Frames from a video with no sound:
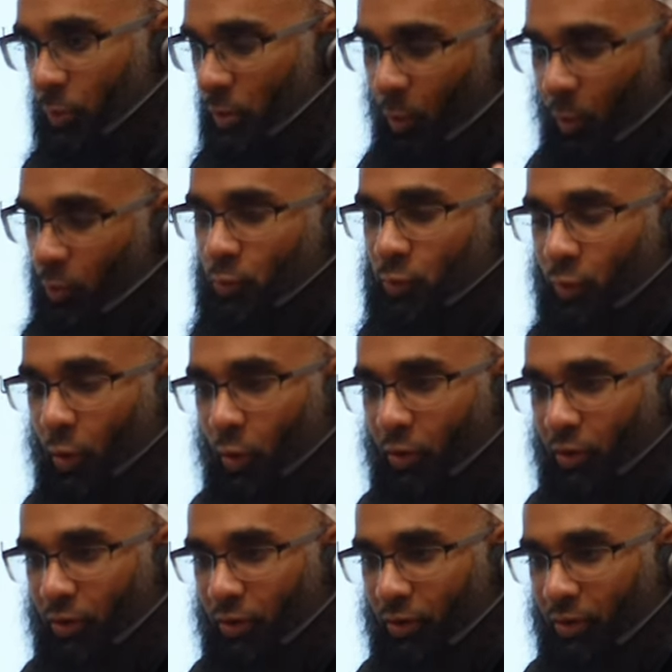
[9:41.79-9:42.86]
We all do wrong.
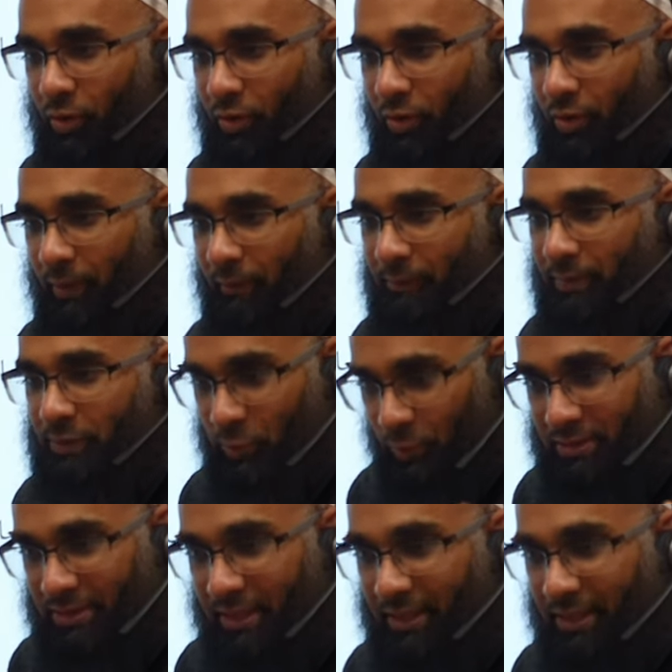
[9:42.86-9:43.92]
You
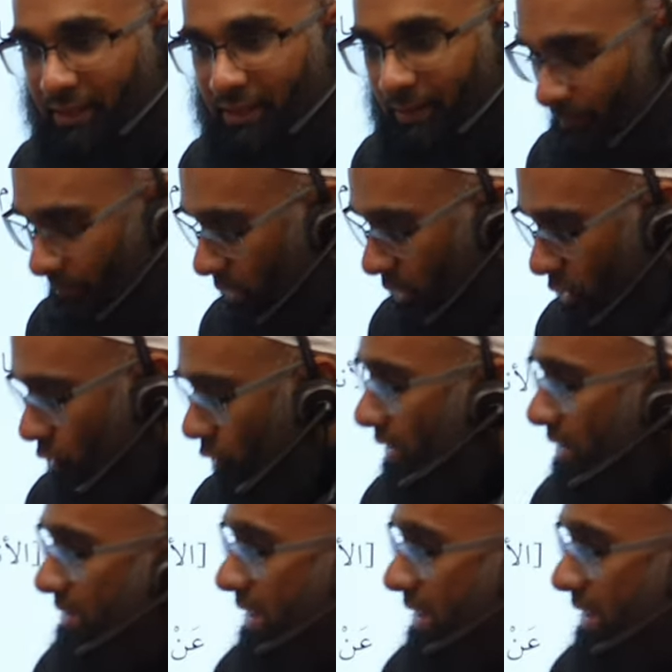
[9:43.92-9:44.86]
understand? So he